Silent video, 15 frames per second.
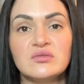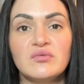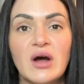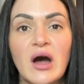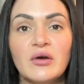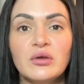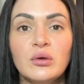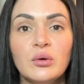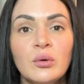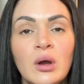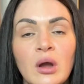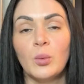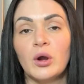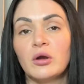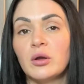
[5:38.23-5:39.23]
value,
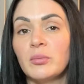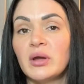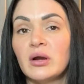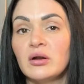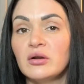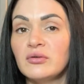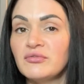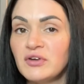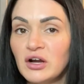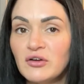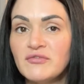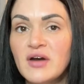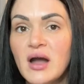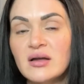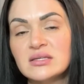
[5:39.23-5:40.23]
where compared to
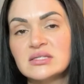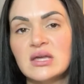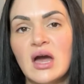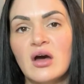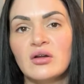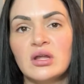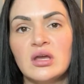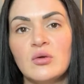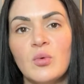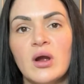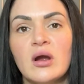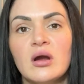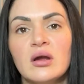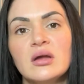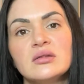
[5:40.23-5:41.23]
Fairfax County,
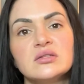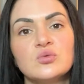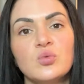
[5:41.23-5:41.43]
where it's